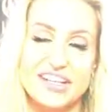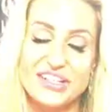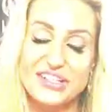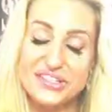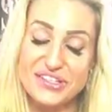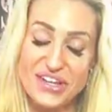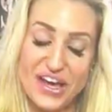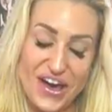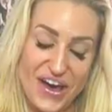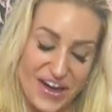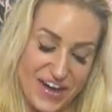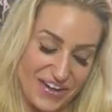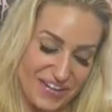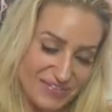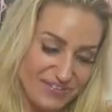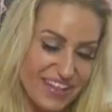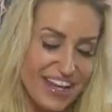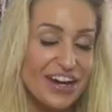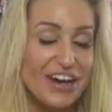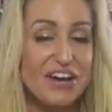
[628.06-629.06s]

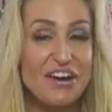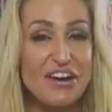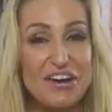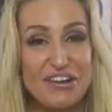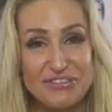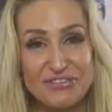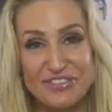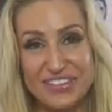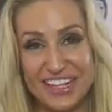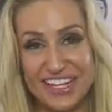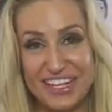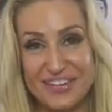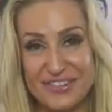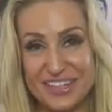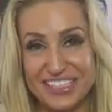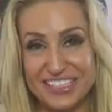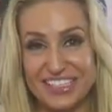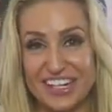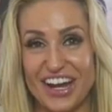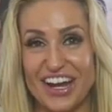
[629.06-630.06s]
So hopefully you
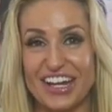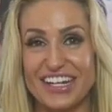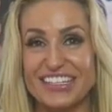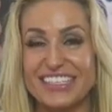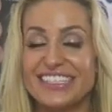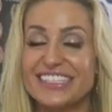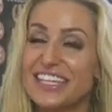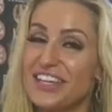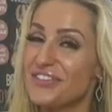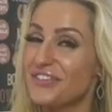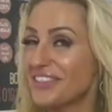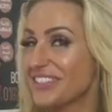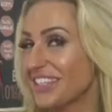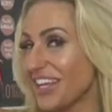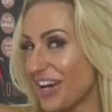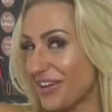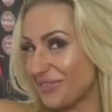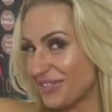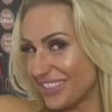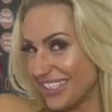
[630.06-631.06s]
enjoyed Tiff's
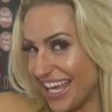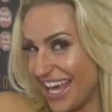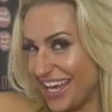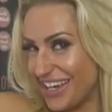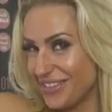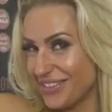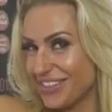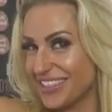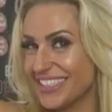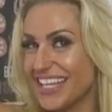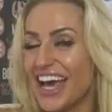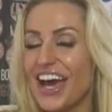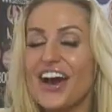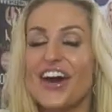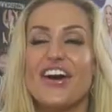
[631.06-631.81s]
top tips.